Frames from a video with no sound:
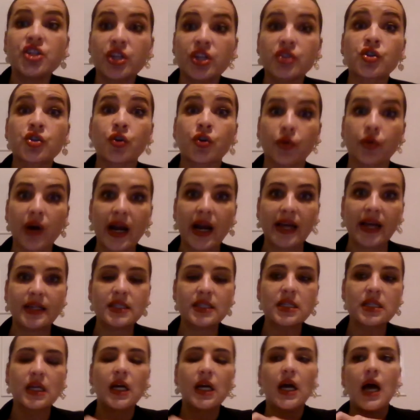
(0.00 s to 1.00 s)
is great.
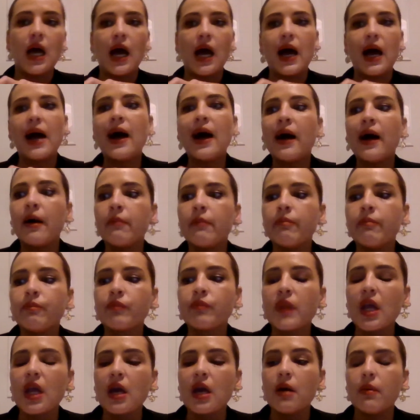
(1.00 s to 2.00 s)

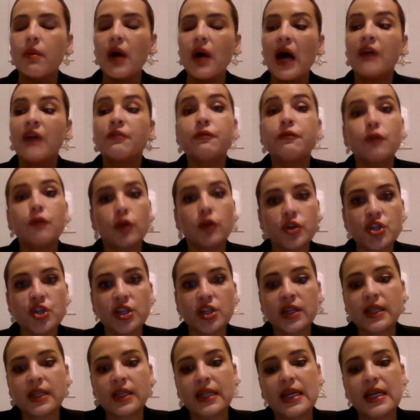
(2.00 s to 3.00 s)

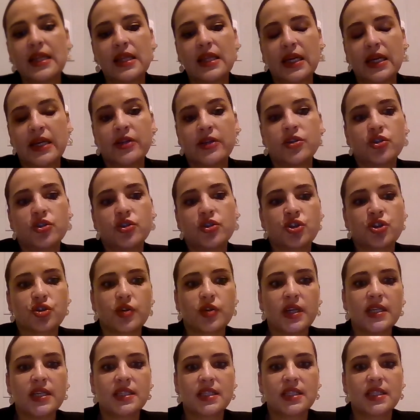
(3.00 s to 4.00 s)
Unfortunately, the
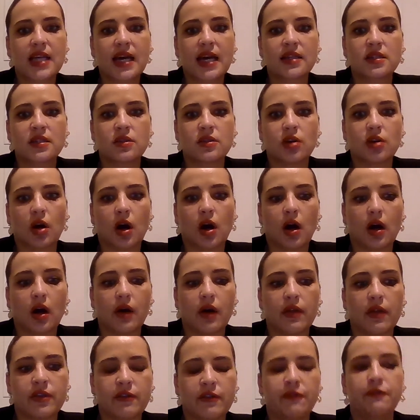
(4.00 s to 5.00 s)
industries that
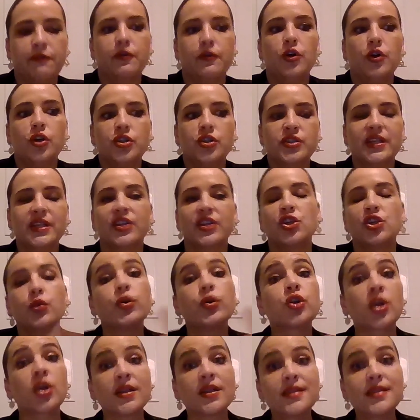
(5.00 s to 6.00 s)
are the first that you would
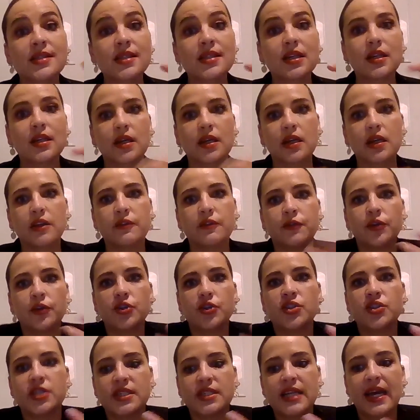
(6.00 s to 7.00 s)
consider the
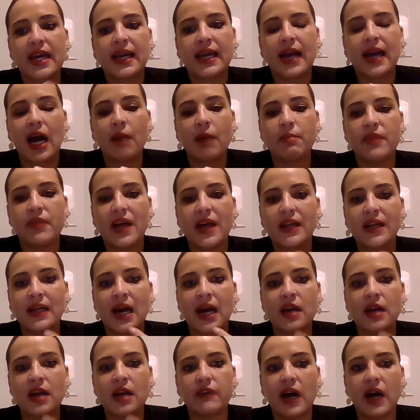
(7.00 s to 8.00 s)
first to take up that
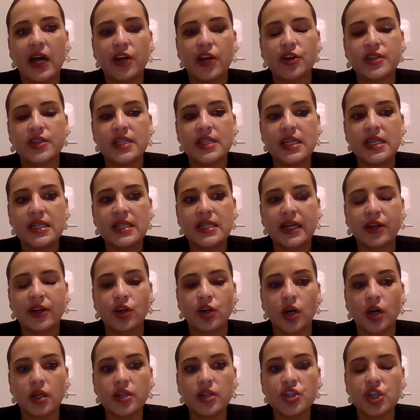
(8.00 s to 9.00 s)
kind of IoT
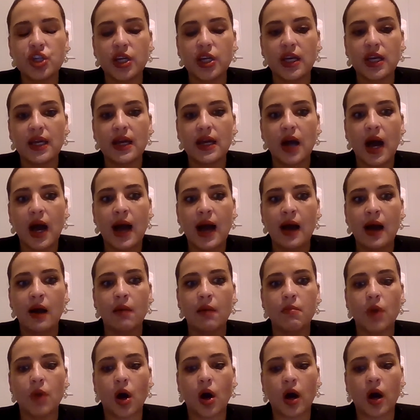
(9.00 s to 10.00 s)
technology
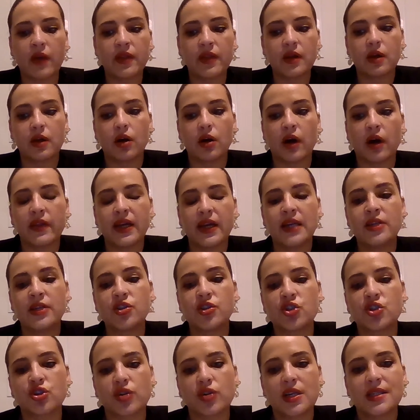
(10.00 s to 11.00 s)
are the
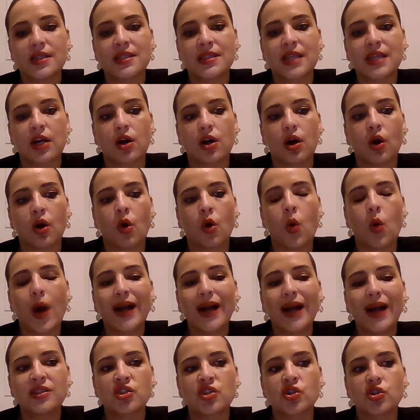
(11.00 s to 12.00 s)
industries that are
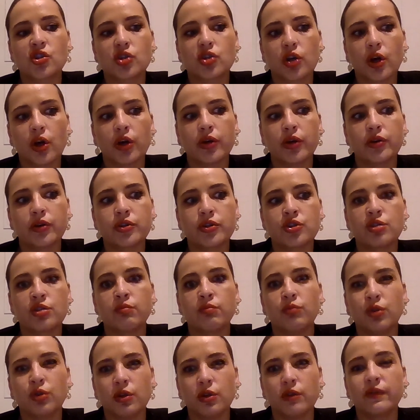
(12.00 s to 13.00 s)
quite slow to
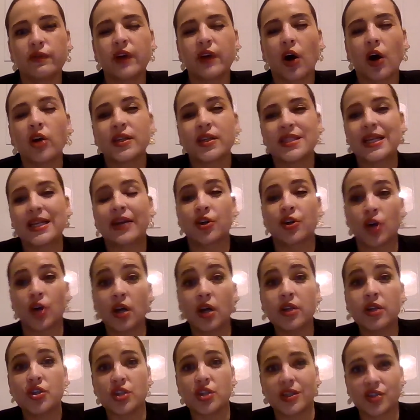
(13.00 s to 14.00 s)
move on
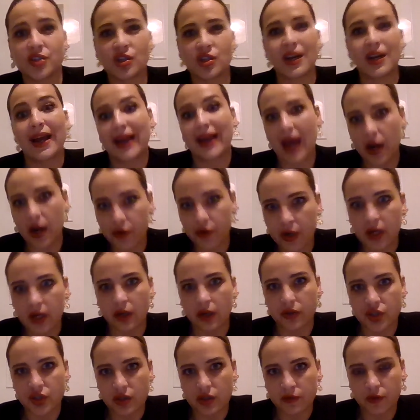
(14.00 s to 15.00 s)
technology. So like
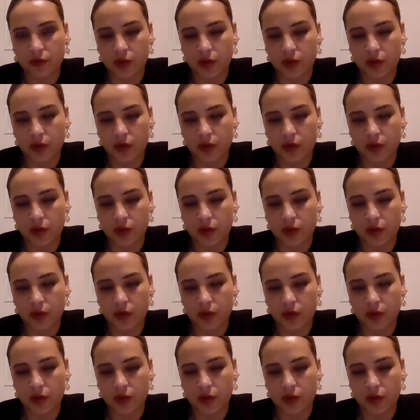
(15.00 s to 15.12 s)
agriculture, for